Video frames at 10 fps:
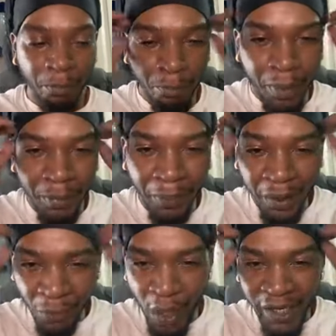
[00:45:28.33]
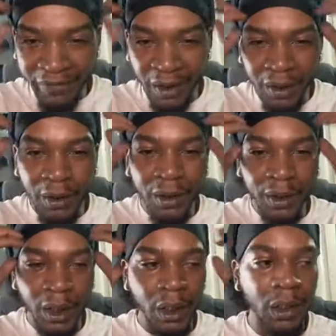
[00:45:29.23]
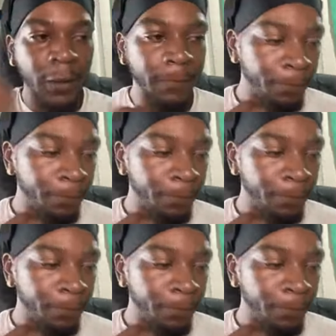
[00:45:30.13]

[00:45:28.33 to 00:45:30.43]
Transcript: But people have to understand that